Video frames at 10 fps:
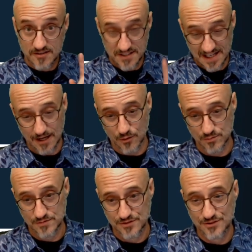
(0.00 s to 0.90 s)
Now,
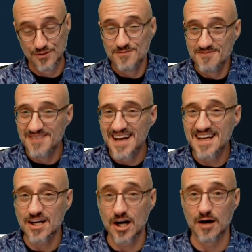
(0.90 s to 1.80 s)
to
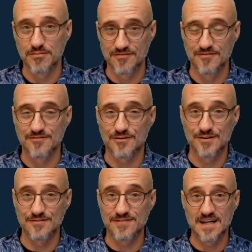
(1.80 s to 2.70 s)
make up
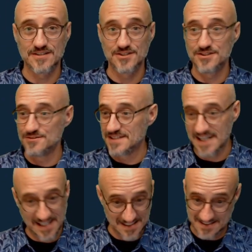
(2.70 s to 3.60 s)
for the fact that you can't